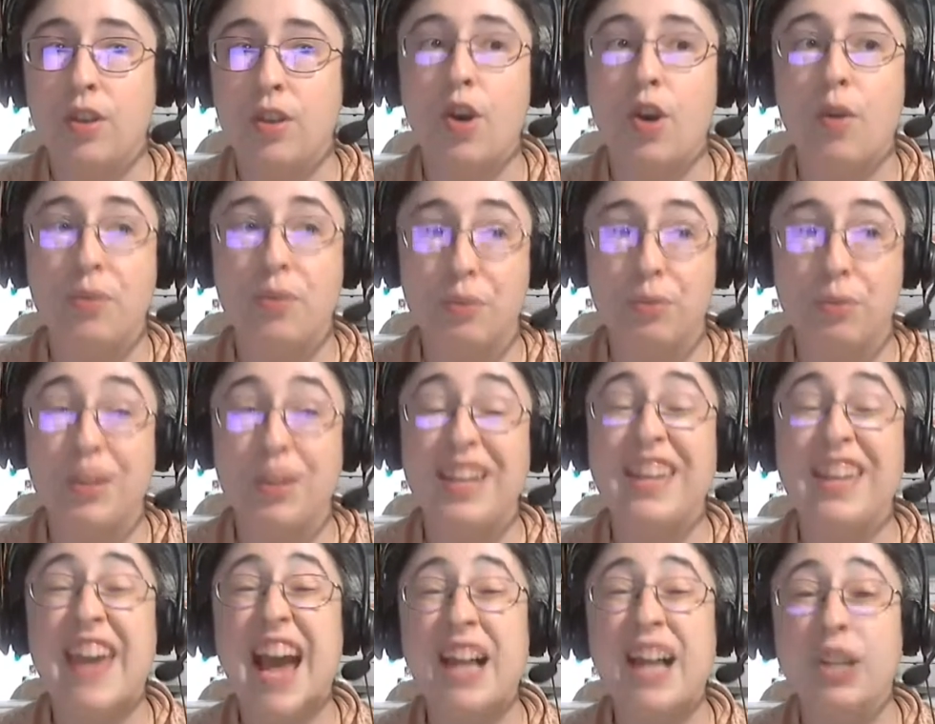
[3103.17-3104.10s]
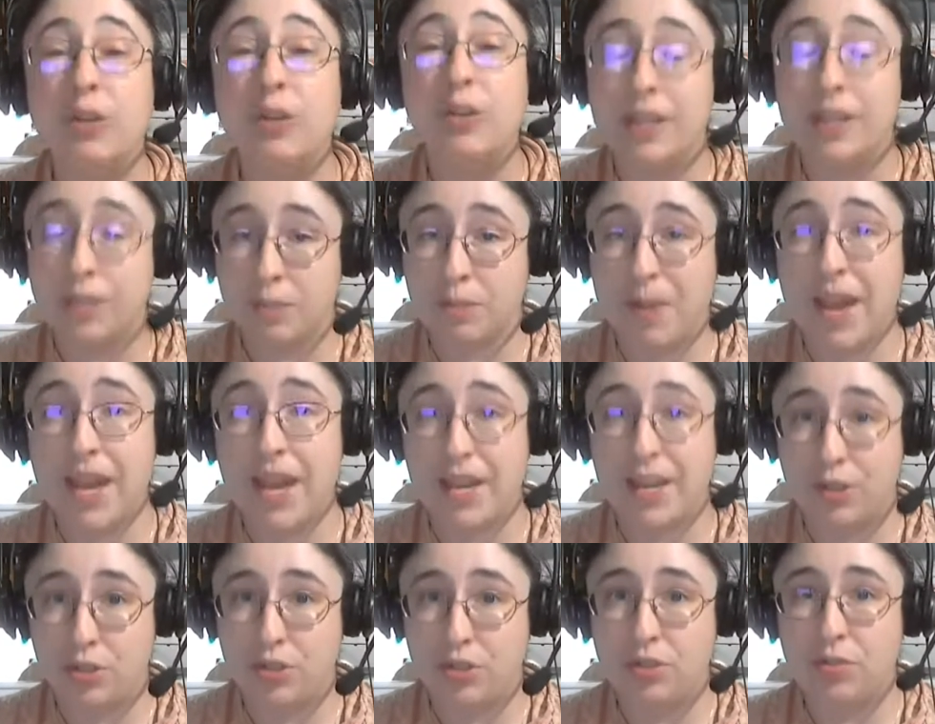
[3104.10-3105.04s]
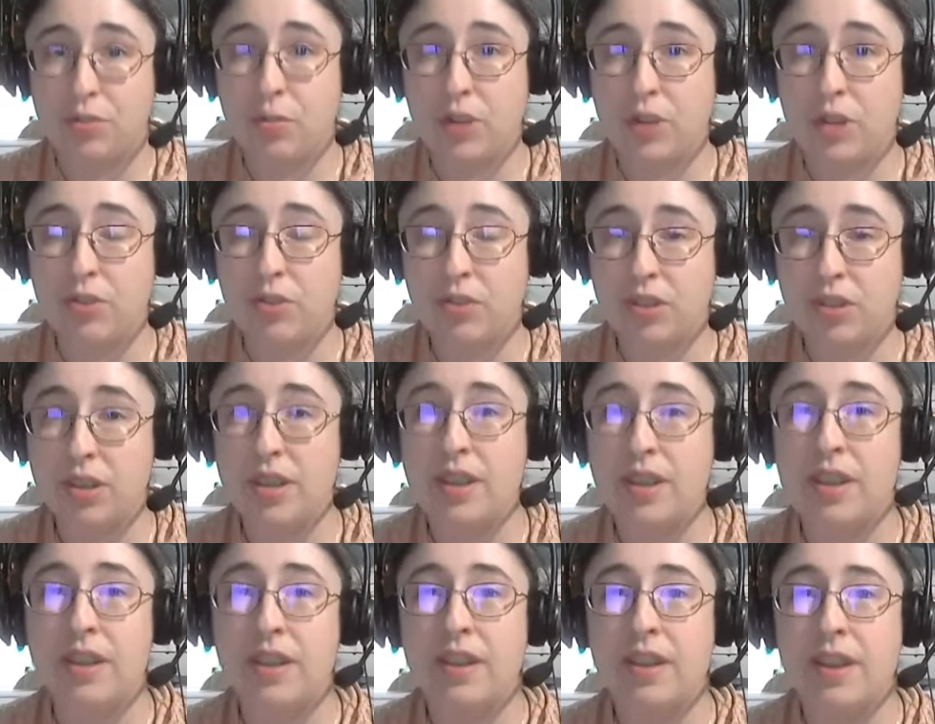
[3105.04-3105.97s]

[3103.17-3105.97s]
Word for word: go through the galleries page where you see